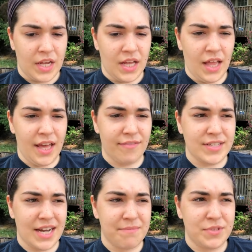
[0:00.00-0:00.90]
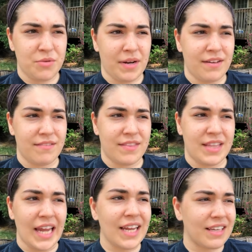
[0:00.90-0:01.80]
a lot of times you might
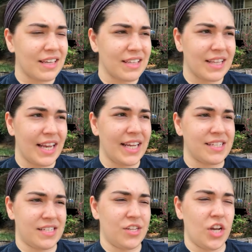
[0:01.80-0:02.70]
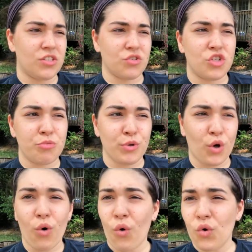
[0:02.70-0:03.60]
think that E S T Js are super
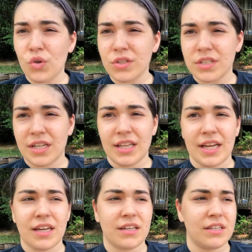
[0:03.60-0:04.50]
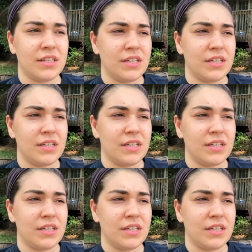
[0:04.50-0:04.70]
cold and like